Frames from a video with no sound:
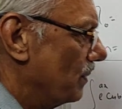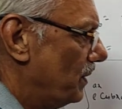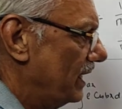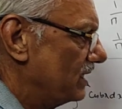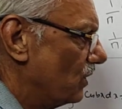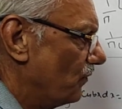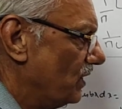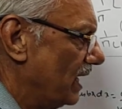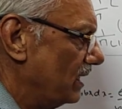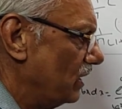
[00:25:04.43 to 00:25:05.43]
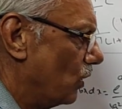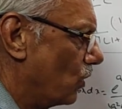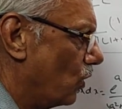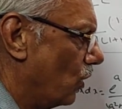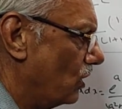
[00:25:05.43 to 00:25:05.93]
in the place of n you
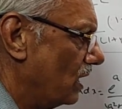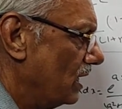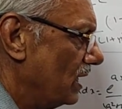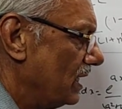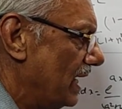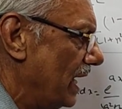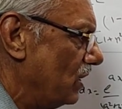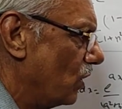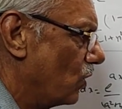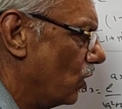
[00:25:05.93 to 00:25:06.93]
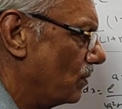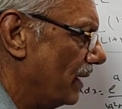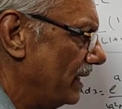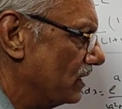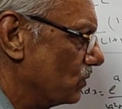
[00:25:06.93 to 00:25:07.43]
have got a, you have got
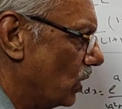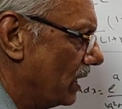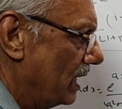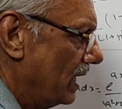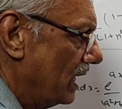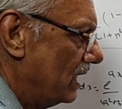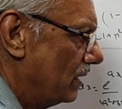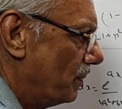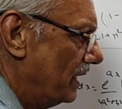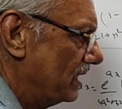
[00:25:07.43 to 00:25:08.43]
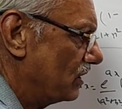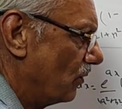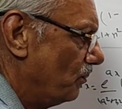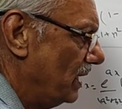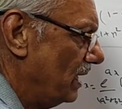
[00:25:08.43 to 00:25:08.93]
minus 1. In the place
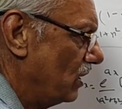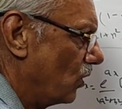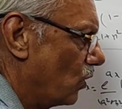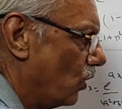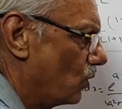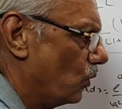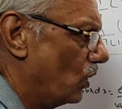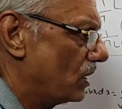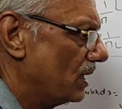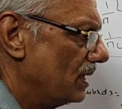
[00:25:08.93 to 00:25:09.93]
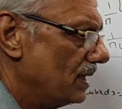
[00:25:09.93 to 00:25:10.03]
of b you have got what?